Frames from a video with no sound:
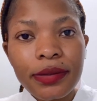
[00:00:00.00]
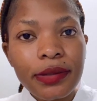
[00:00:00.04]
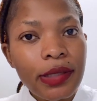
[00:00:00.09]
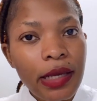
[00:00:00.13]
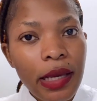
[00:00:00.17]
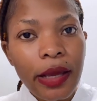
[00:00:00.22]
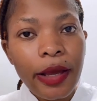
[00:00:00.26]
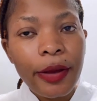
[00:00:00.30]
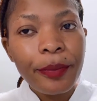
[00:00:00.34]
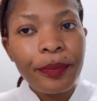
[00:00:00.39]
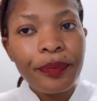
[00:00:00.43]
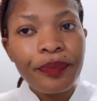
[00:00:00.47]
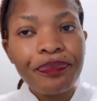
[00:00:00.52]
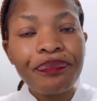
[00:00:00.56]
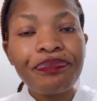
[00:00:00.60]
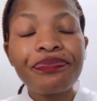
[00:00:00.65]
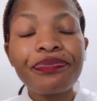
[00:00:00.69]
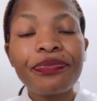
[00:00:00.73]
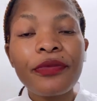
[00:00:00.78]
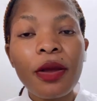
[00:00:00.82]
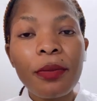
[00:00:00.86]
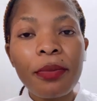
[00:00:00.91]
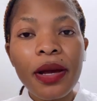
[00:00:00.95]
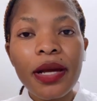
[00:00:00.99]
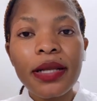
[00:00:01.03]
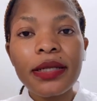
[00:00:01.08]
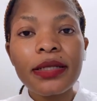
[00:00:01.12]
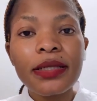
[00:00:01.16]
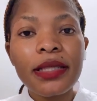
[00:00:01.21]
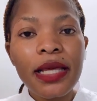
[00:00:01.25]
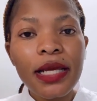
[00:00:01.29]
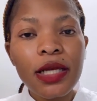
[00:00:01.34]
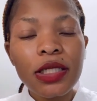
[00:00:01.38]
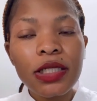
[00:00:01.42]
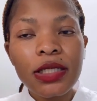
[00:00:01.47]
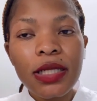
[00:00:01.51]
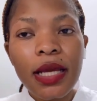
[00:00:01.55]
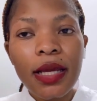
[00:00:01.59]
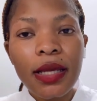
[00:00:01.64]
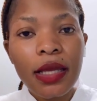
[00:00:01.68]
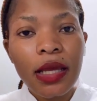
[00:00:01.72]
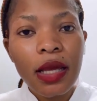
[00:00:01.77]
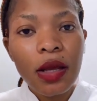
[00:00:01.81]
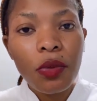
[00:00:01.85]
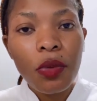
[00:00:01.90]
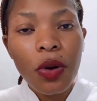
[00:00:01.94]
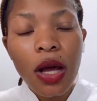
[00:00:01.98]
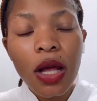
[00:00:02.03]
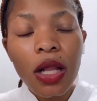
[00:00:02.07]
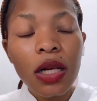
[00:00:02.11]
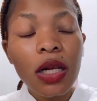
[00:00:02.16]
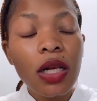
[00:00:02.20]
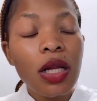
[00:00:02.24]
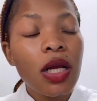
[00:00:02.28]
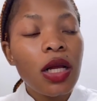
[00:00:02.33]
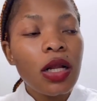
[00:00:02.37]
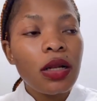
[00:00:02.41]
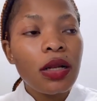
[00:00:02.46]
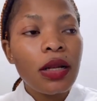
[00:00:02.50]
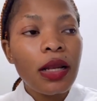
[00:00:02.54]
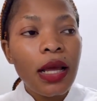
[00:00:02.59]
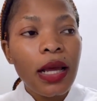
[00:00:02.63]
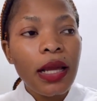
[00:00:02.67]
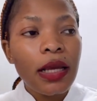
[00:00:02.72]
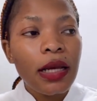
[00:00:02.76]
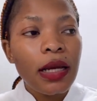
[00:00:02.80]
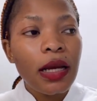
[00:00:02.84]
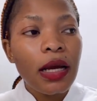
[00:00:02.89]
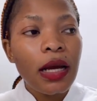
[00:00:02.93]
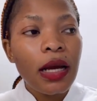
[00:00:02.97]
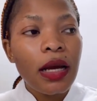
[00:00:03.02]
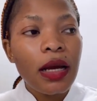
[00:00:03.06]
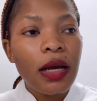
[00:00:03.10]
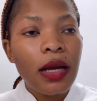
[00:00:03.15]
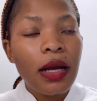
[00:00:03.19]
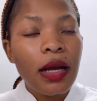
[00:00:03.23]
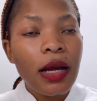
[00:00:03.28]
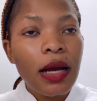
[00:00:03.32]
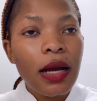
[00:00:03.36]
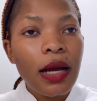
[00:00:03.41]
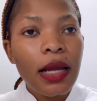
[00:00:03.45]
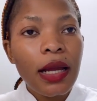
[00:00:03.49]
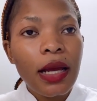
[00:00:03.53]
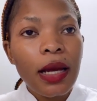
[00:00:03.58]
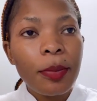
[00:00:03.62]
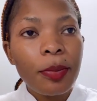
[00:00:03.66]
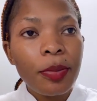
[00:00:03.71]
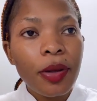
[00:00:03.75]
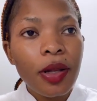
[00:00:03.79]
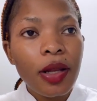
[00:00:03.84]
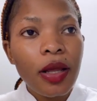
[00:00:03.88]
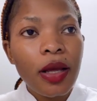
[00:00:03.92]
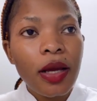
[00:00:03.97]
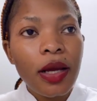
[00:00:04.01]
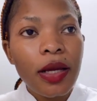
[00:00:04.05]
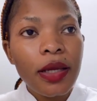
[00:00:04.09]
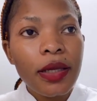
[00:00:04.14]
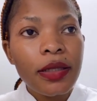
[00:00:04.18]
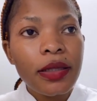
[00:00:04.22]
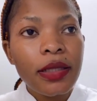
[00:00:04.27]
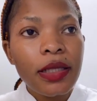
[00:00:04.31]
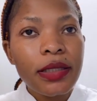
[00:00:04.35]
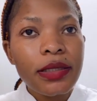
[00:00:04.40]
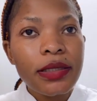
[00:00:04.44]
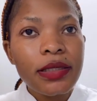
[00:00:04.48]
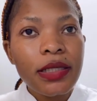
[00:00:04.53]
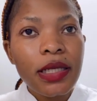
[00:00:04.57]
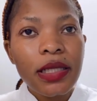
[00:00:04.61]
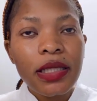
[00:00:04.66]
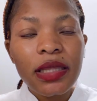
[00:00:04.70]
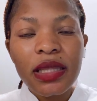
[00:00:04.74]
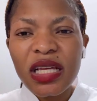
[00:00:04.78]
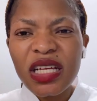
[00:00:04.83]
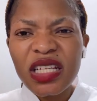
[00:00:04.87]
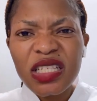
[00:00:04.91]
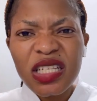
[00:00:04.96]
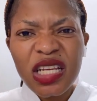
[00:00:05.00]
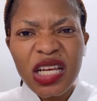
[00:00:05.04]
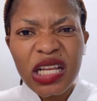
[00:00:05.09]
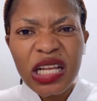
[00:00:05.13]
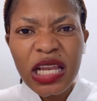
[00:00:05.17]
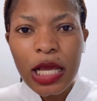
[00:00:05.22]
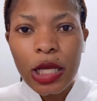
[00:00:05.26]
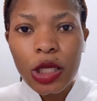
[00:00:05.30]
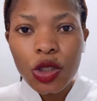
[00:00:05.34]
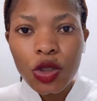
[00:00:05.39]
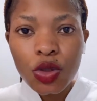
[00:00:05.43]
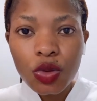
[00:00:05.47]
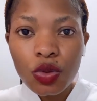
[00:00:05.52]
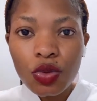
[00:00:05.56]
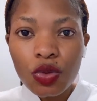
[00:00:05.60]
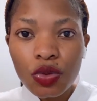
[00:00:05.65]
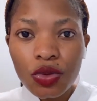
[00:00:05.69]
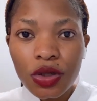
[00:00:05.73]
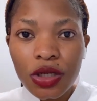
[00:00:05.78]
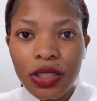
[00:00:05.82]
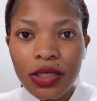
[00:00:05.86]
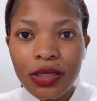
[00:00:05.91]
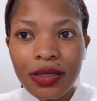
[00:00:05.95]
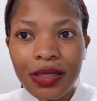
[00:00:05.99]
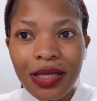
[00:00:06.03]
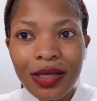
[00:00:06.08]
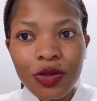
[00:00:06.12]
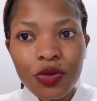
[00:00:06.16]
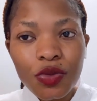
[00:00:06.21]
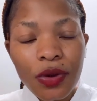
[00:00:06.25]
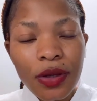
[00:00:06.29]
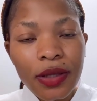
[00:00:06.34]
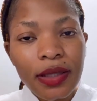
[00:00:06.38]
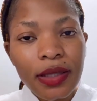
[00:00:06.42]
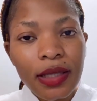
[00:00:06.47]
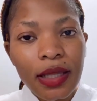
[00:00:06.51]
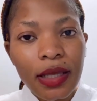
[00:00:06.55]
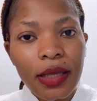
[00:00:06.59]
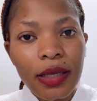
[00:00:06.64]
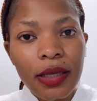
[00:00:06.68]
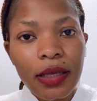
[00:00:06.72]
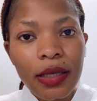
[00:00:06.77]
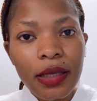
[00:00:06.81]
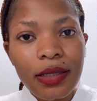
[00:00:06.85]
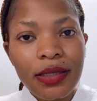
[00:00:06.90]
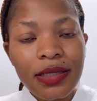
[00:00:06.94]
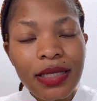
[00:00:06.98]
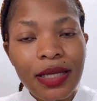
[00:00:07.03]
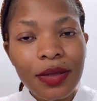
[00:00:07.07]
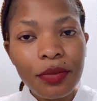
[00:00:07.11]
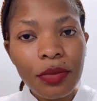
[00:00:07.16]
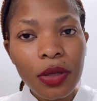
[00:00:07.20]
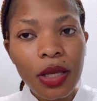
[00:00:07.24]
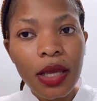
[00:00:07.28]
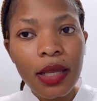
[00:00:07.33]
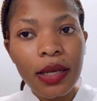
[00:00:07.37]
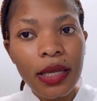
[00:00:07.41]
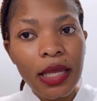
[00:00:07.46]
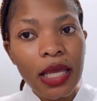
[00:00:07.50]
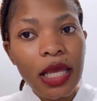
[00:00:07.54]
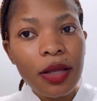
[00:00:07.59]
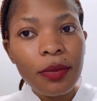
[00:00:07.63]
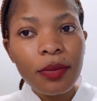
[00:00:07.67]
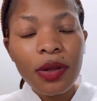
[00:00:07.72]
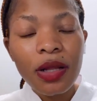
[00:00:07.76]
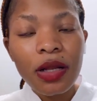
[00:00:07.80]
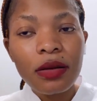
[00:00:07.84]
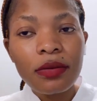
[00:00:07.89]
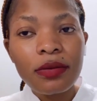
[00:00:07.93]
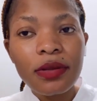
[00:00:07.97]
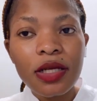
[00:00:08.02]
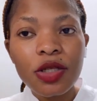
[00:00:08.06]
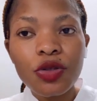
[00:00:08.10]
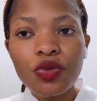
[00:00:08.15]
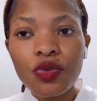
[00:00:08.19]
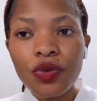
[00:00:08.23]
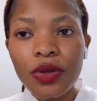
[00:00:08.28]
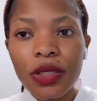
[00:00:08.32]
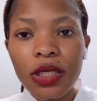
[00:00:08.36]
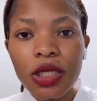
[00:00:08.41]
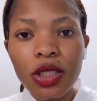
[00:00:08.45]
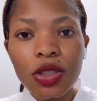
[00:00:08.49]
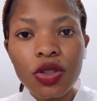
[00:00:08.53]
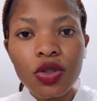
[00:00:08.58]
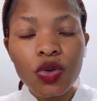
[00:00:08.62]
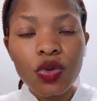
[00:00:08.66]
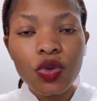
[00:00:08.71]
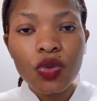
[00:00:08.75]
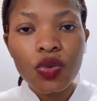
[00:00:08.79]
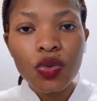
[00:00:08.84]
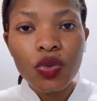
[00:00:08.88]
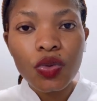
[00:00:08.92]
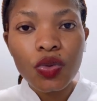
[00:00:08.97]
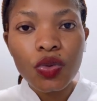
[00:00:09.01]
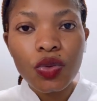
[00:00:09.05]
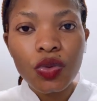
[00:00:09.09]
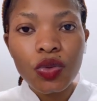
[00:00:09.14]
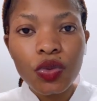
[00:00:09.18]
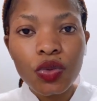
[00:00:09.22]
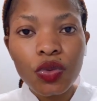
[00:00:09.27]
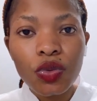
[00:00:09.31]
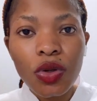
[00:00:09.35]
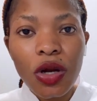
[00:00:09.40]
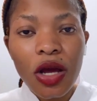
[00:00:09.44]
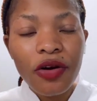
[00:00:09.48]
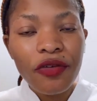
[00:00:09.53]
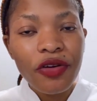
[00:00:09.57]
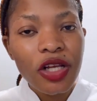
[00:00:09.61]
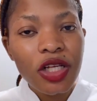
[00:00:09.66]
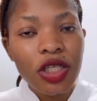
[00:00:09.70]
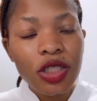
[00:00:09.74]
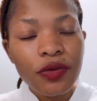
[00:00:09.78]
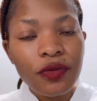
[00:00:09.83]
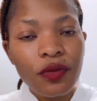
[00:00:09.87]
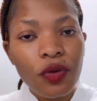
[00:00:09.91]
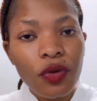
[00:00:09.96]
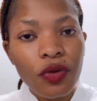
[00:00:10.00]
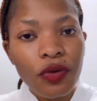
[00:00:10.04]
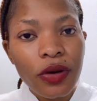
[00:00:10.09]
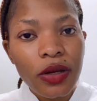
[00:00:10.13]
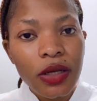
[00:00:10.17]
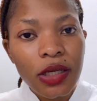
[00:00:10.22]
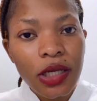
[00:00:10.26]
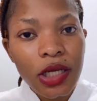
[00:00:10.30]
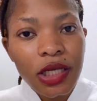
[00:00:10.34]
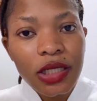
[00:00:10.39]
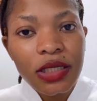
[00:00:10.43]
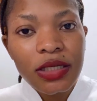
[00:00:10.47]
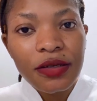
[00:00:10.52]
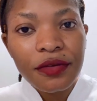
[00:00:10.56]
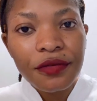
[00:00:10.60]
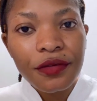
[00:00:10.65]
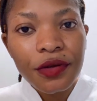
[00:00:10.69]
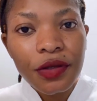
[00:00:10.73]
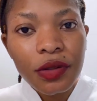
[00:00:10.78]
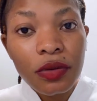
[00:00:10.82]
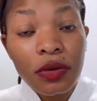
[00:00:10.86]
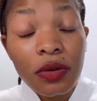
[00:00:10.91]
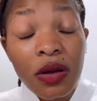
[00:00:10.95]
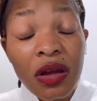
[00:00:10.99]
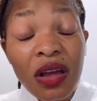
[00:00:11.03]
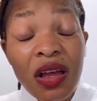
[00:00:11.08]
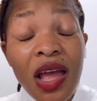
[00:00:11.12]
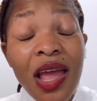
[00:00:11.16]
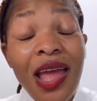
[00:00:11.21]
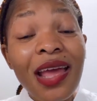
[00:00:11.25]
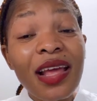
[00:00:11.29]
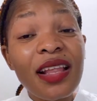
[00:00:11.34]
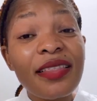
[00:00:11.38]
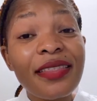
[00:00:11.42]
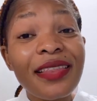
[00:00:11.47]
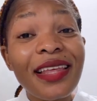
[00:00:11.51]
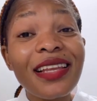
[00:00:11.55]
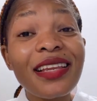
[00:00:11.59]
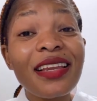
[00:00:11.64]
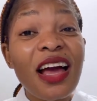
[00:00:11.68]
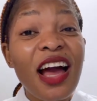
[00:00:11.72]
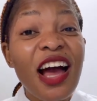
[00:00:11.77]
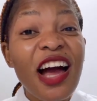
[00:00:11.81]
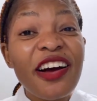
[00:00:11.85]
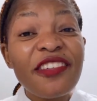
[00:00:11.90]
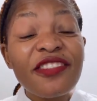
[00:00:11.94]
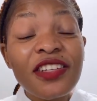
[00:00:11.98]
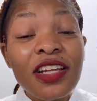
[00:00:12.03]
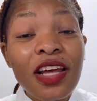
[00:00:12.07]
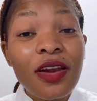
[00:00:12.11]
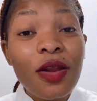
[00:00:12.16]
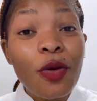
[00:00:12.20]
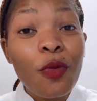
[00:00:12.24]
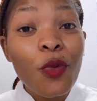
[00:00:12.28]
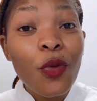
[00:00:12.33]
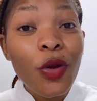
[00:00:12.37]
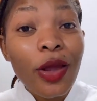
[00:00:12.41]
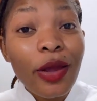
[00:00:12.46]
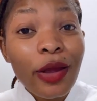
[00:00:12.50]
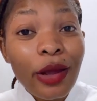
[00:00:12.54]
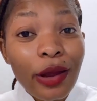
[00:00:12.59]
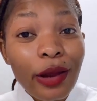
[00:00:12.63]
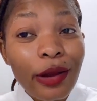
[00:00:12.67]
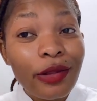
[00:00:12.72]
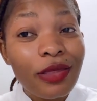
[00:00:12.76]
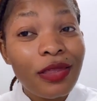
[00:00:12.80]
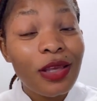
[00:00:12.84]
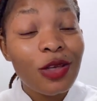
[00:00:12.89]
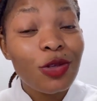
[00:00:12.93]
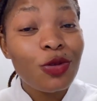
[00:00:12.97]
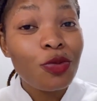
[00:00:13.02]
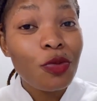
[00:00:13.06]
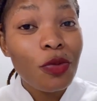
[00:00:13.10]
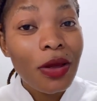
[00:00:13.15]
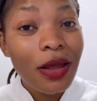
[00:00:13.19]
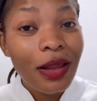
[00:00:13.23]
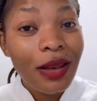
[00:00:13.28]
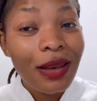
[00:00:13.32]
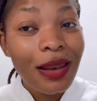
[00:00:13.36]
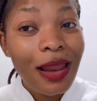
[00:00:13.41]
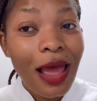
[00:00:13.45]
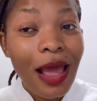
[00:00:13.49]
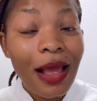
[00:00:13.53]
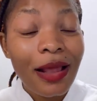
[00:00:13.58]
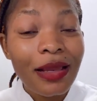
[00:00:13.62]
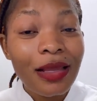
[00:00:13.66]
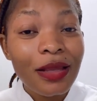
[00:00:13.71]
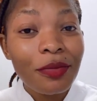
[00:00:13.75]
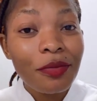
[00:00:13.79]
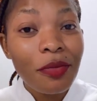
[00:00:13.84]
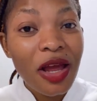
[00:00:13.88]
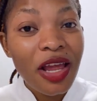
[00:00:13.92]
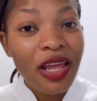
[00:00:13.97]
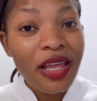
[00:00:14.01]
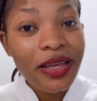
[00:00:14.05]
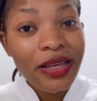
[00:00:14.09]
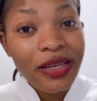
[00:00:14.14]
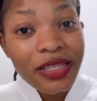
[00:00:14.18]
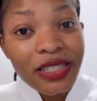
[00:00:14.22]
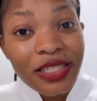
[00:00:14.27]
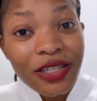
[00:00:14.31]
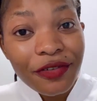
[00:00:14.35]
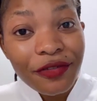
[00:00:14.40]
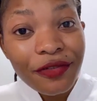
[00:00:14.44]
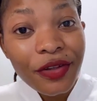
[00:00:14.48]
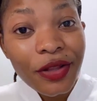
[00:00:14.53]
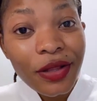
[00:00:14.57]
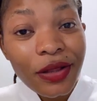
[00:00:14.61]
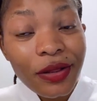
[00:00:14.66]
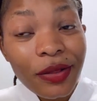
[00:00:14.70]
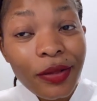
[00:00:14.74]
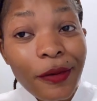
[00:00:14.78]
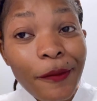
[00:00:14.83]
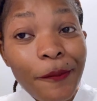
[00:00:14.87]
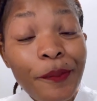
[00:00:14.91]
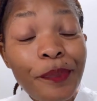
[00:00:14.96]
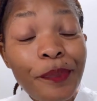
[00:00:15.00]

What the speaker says: Yeah, but they take a while. Like I apply, then they take like 2 weeks. That's when they send me an email that we need to arrange for an interview, and then after a week, that's when I did my interview.